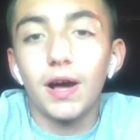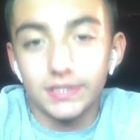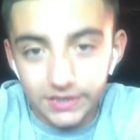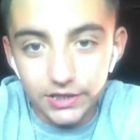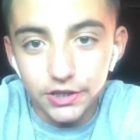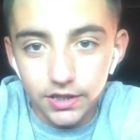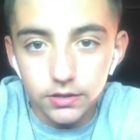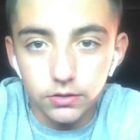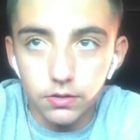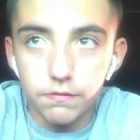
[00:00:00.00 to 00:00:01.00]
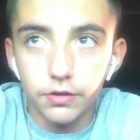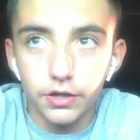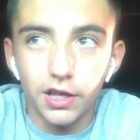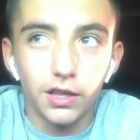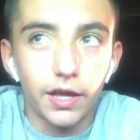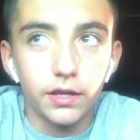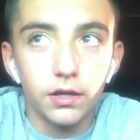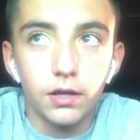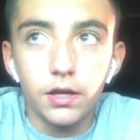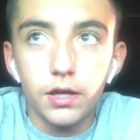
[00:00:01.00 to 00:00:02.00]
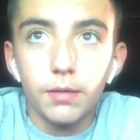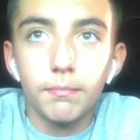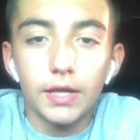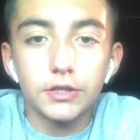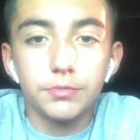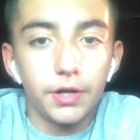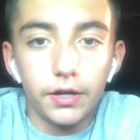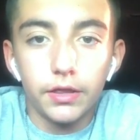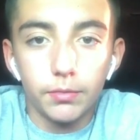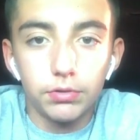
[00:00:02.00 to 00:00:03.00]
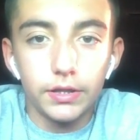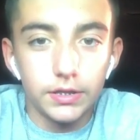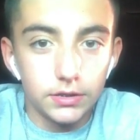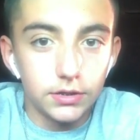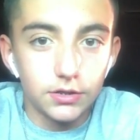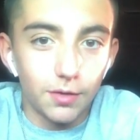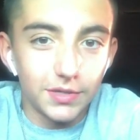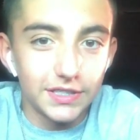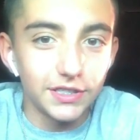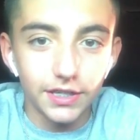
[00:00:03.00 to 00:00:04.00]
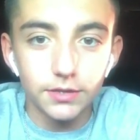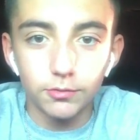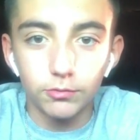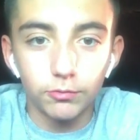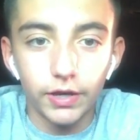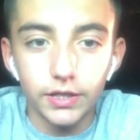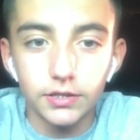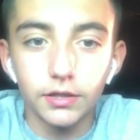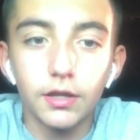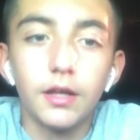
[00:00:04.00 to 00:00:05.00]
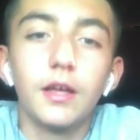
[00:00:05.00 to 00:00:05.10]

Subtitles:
by CJ, so if you're going to, like, message me or anything, please just call me CJ. It's way easier.